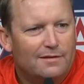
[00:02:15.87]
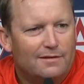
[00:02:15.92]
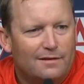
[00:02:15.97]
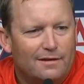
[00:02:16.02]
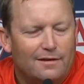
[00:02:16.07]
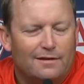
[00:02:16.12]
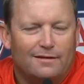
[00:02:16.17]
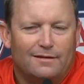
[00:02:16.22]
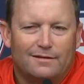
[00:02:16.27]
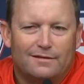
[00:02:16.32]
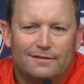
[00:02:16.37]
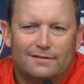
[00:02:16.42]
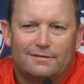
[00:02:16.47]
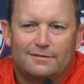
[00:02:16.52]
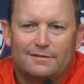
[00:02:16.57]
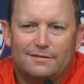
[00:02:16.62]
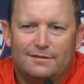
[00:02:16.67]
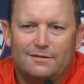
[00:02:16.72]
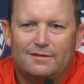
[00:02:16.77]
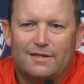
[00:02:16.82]

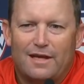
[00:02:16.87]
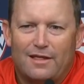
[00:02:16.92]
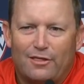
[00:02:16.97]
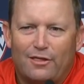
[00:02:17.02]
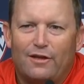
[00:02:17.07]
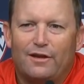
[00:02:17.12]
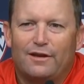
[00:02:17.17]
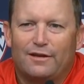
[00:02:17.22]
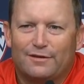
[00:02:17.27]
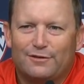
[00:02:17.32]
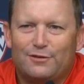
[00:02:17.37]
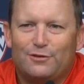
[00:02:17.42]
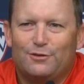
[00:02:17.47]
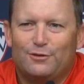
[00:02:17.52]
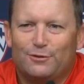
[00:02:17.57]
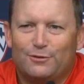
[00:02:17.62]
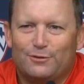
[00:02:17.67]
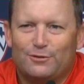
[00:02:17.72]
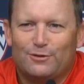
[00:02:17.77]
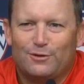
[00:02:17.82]
because uh, he's athletic
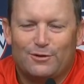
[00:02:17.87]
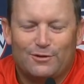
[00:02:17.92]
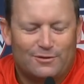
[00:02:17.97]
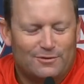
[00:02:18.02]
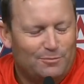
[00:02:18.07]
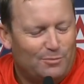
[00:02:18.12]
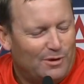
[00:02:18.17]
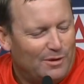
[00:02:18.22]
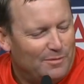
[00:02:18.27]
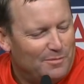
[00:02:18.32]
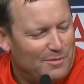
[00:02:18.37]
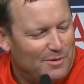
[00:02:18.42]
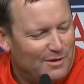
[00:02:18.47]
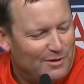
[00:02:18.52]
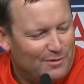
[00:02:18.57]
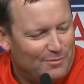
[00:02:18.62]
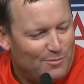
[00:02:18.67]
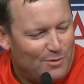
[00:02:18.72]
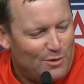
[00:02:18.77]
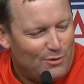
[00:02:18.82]
too, so probably be a
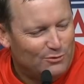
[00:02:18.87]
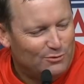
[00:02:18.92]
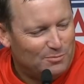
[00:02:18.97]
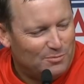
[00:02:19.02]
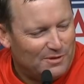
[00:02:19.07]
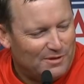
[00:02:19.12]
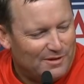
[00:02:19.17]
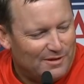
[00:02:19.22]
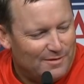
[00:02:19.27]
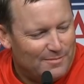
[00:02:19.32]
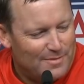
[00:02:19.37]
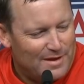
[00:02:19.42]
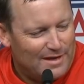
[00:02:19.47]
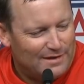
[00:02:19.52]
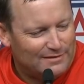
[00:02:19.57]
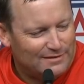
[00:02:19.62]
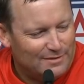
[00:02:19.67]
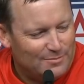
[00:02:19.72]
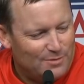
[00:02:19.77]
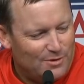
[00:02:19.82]
good post player in
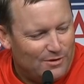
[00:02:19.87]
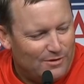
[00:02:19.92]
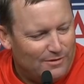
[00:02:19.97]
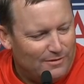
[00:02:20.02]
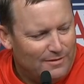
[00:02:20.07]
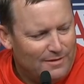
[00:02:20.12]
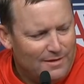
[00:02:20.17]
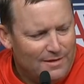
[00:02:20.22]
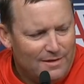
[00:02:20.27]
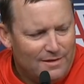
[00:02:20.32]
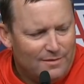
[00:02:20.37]
basketball.